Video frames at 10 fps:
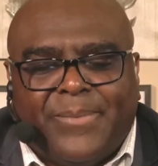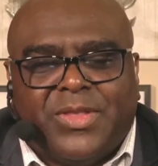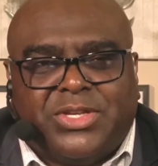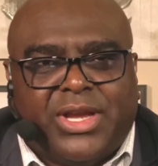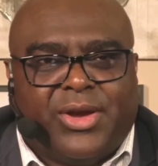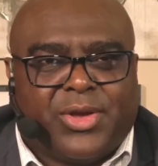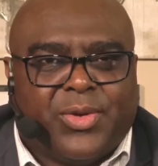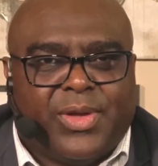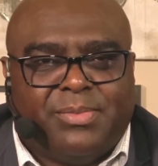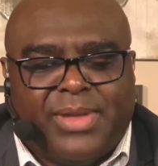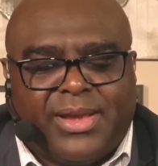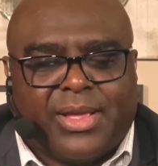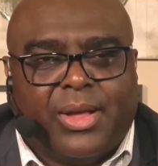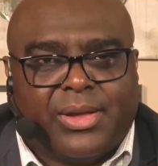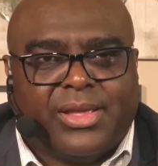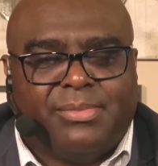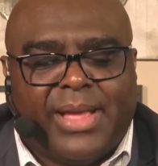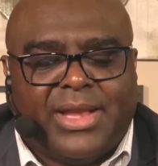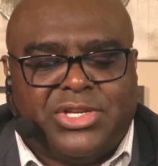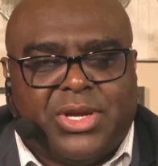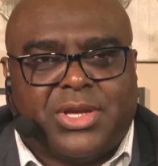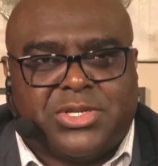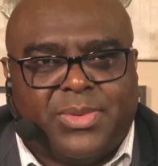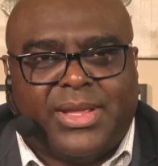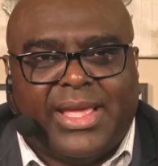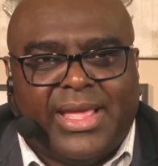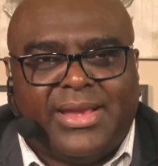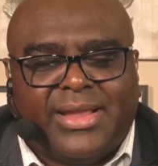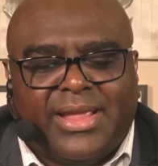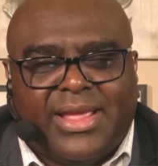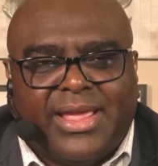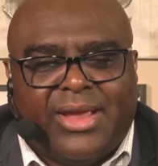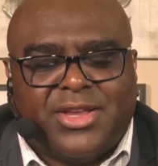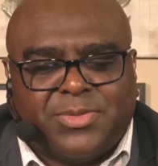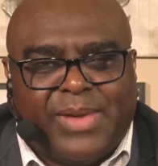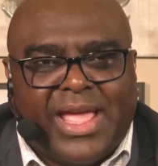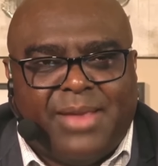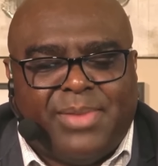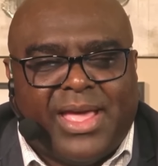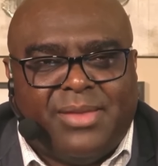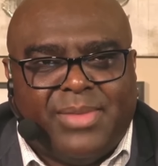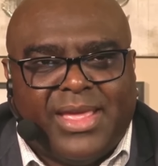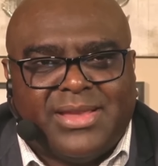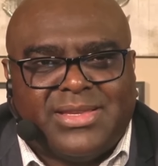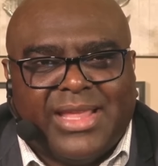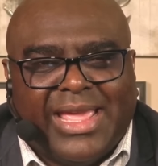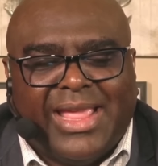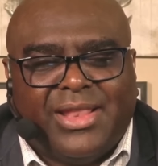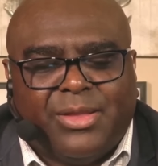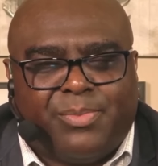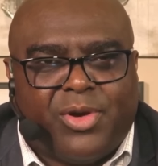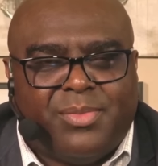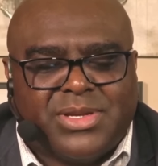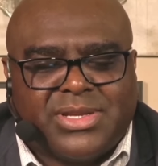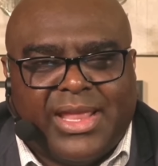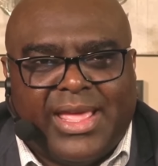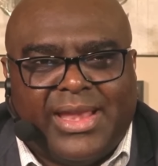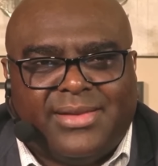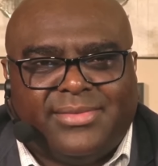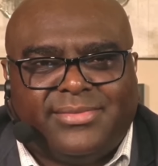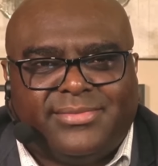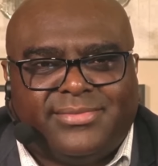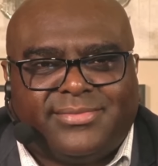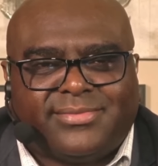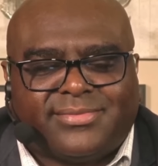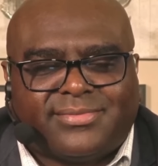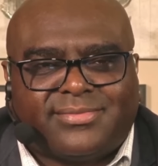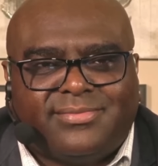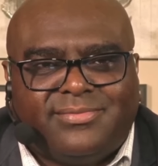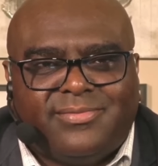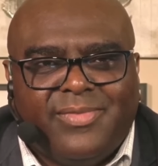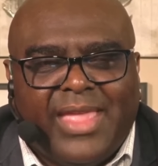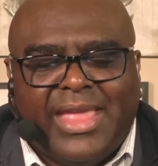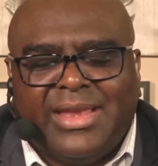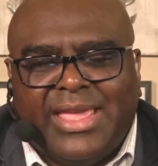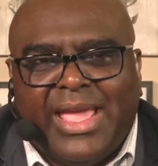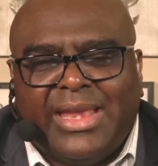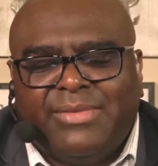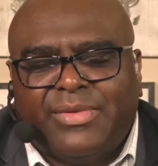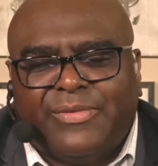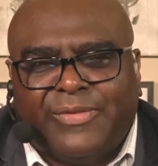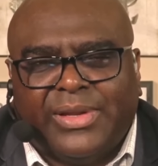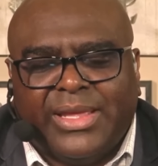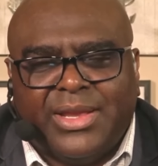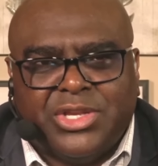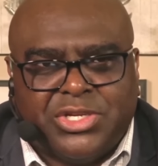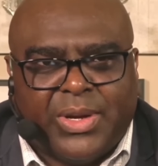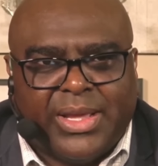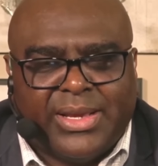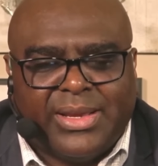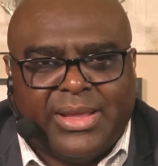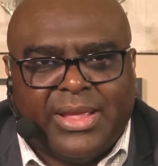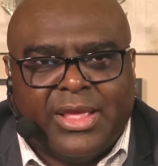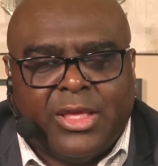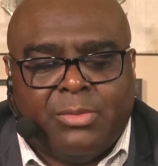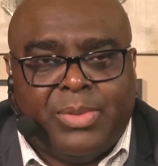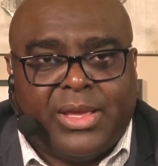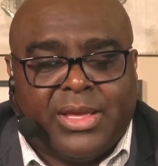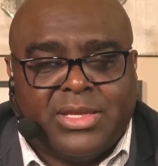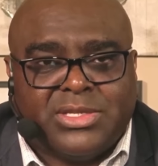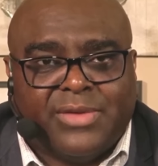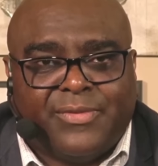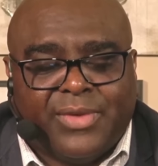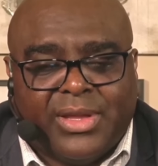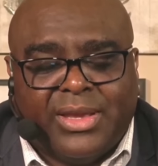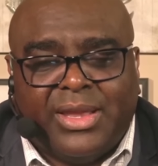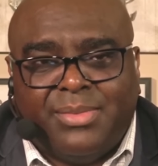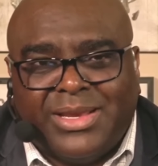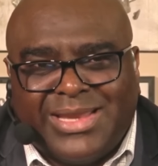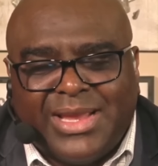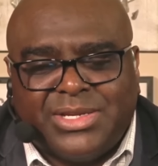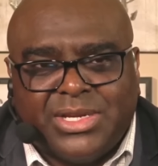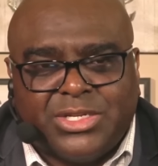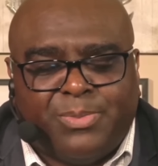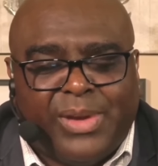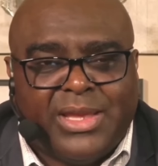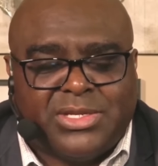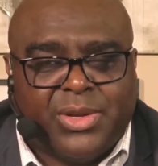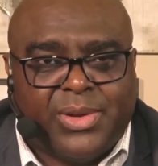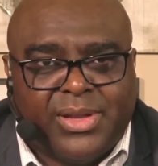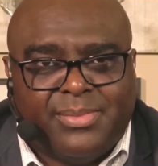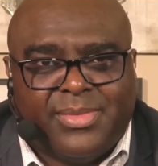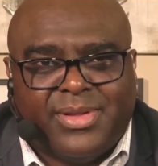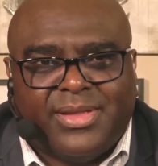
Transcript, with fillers: Jericho had been conquered by Joshua, and here's blind Bartimaeus in the promised land and can't even fully enjoy it because of limitations placed on him.